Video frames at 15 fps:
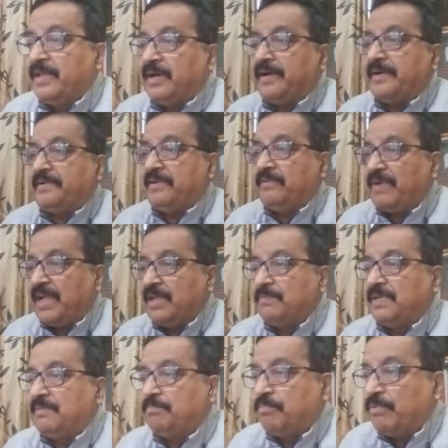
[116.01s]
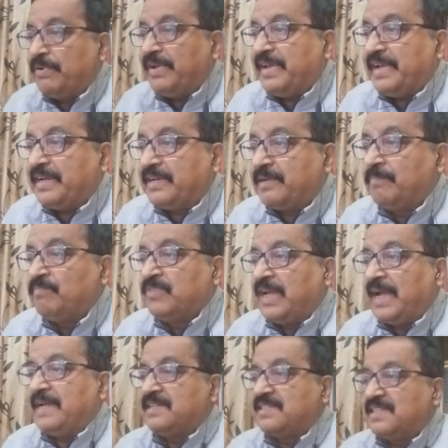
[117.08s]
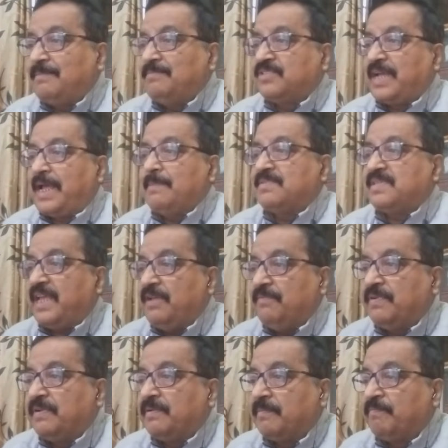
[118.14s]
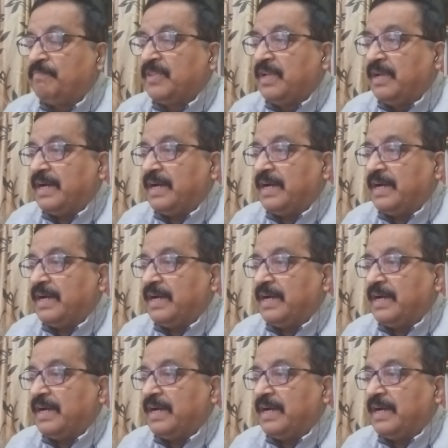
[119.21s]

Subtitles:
a revival poet, and sometimes even